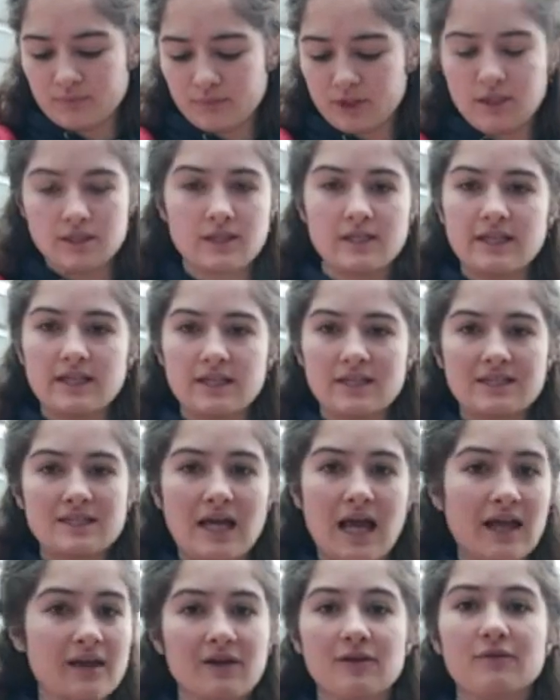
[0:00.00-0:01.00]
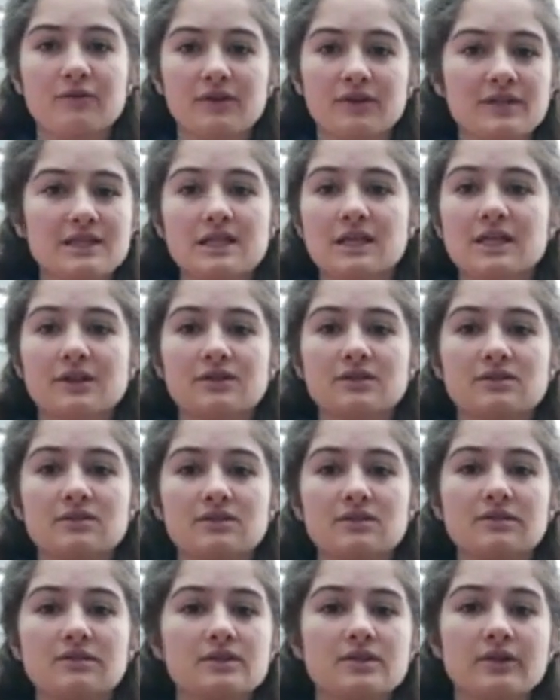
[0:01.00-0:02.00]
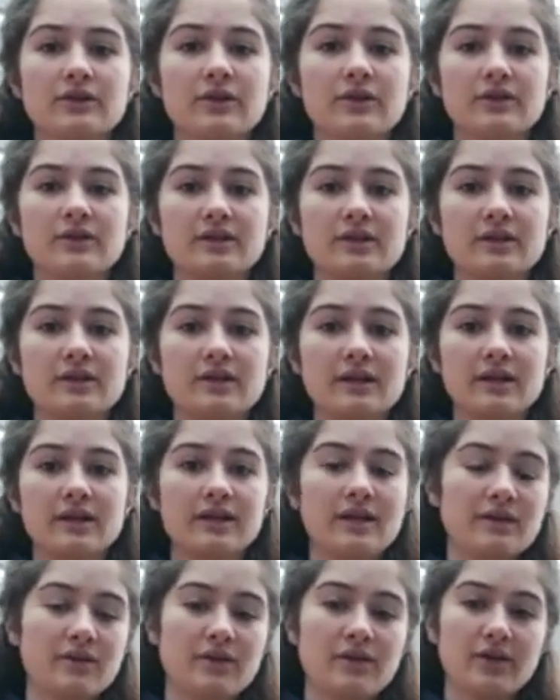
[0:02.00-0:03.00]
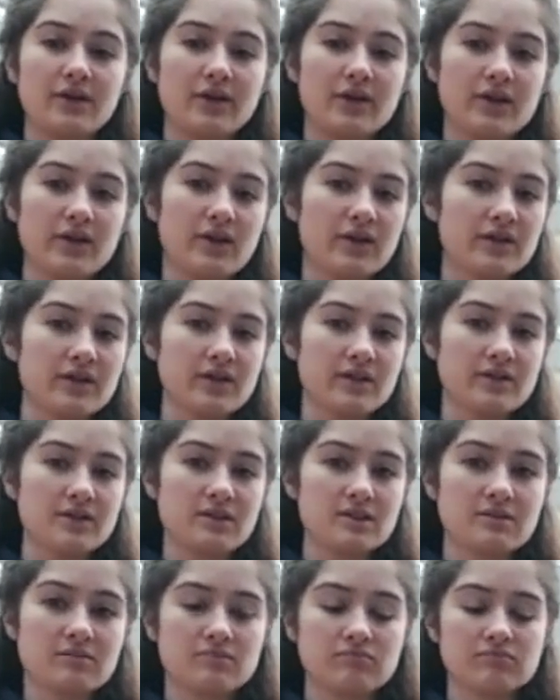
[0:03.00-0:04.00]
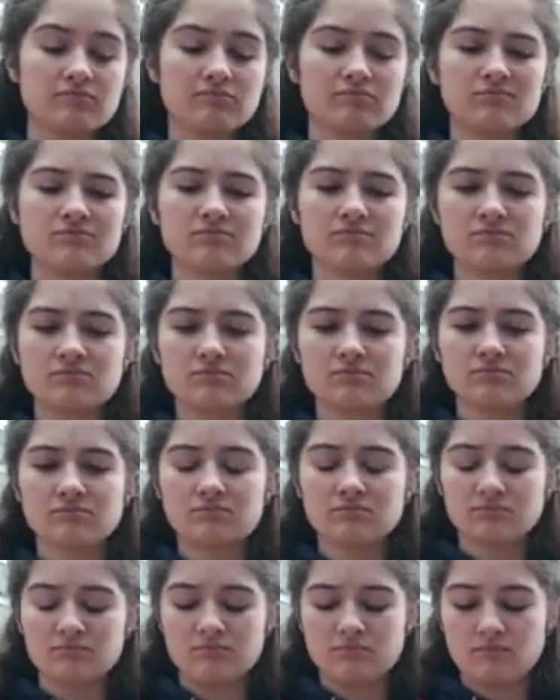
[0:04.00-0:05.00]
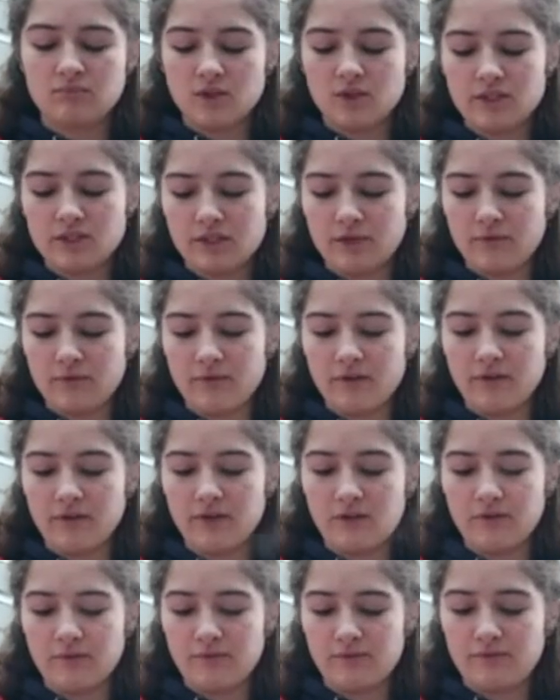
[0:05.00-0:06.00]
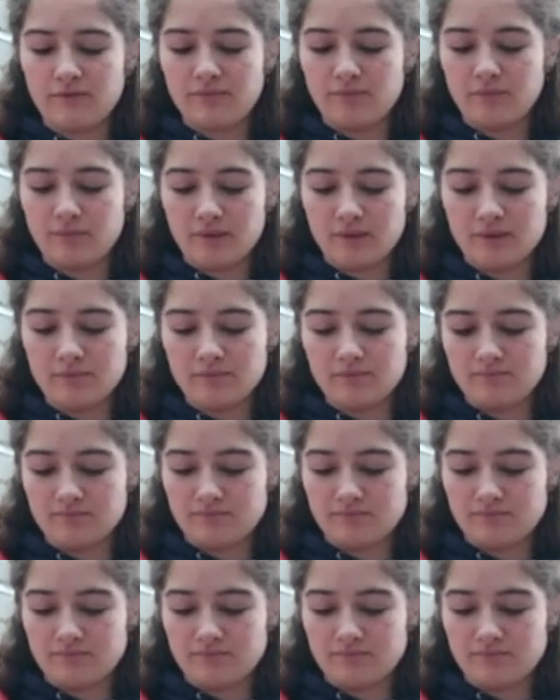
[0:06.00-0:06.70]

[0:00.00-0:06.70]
Just in case, Hannah, if you decide to look at anything other than this. Which, like, fair enough, but...